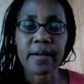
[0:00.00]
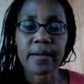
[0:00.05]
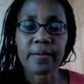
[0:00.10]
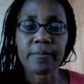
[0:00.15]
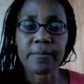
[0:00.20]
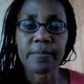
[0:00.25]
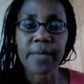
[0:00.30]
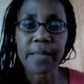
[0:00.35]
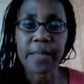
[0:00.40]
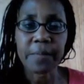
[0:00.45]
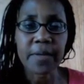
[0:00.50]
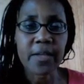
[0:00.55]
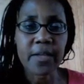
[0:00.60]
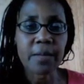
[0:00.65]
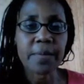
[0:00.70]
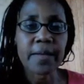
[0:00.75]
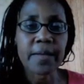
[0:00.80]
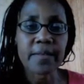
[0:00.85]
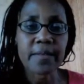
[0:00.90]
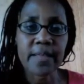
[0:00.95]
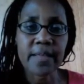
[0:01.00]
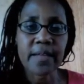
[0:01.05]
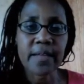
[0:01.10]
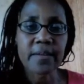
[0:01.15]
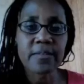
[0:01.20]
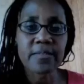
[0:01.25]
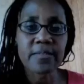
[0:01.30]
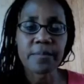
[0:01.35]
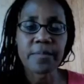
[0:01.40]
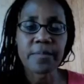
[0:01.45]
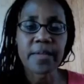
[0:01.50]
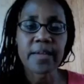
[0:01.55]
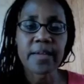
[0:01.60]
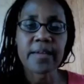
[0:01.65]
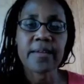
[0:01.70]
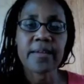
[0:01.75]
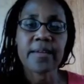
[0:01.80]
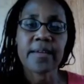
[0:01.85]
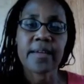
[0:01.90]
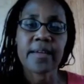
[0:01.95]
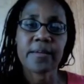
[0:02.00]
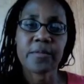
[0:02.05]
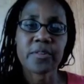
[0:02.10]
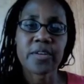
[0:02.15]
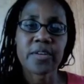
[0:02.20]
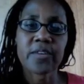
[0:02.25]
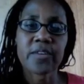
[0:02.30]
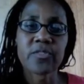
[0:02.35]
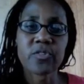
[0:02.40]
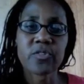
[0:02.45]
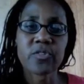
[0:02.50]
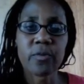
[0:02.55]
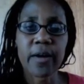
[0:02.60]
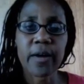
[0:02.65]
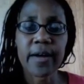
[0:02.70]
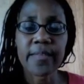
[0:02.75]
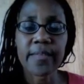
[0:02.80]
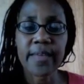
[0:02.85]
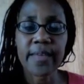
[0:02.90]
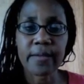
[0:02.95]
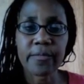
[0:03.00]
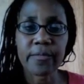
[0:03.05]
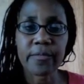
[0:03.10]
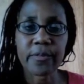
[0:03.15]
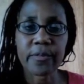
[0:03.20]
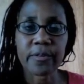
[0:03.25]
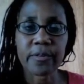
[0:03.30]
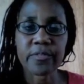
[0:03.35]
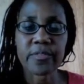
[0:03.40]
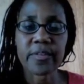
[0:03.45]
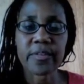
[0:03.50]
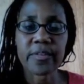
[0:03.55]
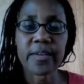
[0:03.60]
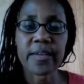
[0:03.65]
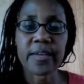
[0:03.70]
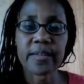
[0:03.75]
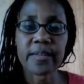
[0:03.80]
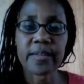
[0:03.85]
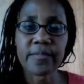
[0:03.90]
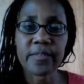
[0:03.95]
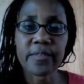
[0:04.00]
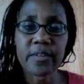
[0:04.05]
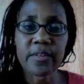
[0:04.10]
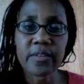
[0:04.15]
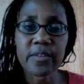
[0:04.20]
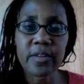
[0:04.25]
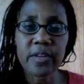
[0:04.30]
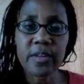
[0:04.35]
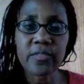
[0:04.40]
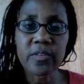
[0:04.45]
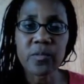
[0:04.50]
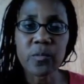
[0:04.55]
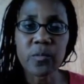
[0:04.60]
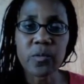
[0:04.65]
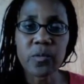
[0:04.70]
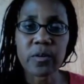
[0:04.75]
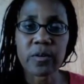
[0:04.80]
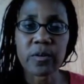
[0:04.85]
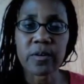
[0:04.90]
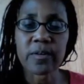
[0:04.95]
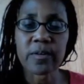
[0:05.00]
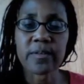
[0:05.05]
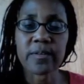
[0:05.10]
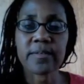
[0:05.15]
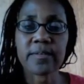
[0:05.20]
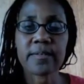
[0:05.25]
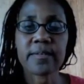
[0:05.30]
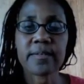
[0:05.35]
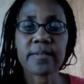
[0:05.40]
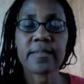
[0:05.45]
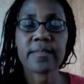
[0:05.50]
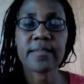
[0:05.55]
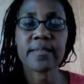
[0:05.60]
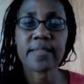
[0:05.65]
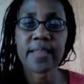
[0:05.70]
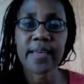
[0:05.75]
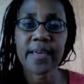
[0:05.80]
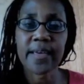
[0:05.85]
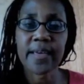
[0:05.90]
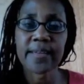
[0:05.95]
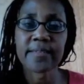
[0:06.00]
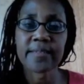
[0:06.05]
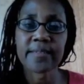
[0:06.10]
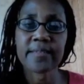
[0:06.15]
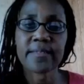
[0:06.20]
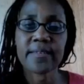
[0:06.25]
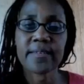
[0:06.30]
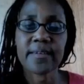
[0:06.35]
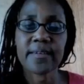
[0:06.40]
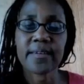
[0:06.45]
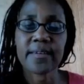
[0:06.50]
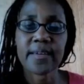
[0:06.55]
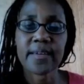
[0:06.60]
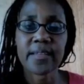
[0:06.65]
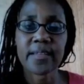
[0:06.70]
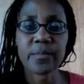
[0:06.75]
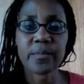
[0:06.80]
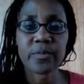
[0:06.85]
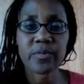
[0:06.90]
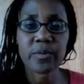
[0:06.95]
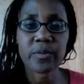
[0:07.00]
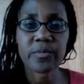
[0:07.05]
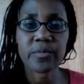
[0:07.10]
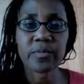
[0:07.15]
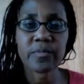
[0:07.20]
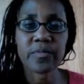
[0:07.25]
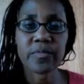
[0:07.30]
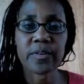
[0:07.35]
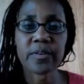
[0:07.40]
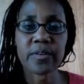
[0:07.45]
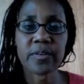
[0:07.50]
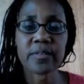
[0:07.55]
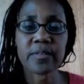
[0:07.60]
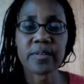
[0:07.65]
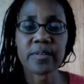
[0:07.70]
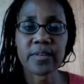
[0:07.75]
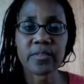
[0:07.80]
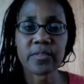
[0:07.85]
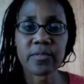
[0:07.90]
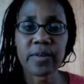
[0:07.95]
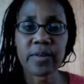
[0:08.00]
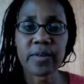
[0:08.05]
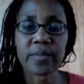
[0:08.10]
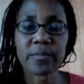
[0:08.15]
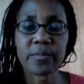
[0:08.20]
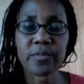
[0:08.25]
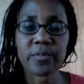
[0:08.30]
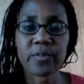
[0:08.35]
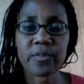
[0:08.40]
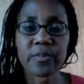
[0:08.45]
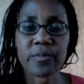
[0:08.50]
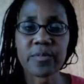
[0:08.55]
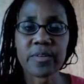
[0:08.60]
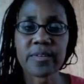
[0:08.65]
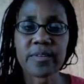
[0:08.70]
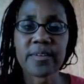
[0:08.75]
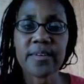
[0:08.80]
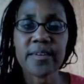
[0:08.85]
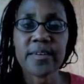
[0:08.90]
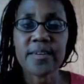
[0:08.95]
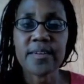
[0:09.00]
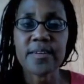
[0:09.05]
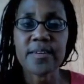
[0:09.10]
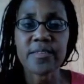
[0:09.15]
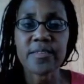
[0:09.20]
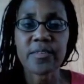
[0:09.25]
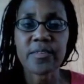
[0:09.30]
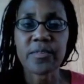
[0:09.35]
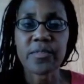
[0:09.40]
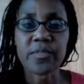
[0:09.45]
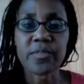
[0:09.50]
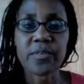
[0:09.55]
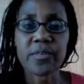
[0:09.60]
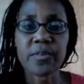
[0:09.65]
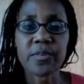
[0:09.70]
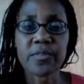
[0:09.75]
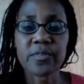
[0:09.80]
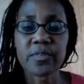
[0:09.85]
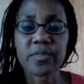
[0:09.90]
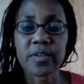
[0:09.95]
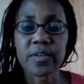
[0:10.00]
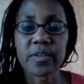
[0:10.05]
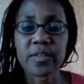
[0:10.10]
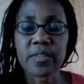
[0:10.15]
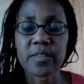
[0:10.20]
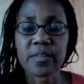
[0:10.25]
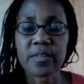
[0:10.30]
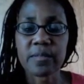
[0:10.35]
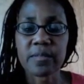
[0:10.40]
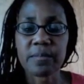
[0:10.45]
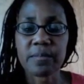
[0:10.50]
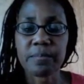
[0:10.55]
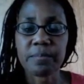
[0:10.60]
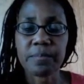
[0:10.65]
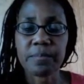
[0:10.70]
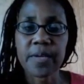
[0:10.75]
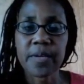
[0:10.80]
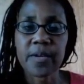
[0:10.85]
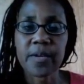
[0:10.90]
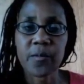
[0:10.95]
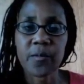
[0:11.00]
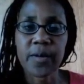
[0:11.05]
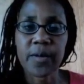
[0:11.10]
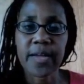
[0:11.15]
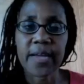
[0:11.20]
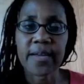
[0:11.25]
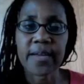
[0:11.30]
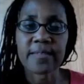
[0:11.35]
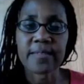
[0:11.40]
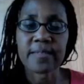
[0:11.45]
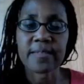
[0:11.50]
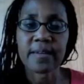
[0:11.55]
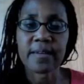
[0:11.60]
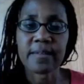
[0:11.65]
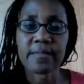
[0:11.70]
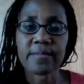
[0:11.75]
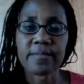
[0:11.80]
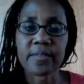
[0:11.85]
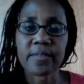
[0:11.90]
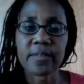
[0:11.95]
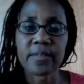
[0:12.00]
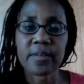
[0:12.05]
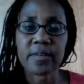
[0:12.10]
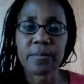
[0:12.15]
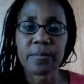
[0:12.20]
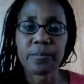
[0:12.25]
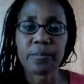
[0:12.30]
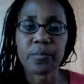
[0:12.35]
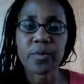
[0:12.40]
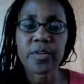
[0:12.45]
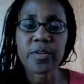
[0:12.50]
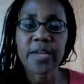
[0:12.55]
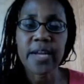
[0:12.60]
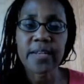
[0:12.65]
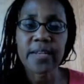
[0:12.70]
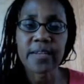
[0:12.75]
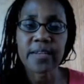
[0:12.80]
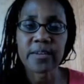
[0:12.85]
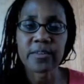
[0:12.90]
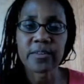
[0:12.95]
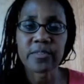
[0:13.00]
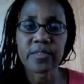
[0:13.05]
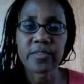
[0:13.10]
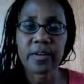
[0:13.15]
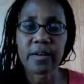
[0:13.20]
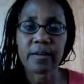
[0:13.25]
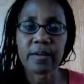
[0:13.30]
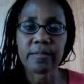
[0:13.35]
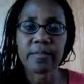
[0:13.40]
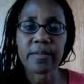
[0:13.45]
maybe he'll be able to tell you something, in which case try that first. And if it doesn't work, then get the prescription filled and try the prescription. So those are the big ways of protecting yourself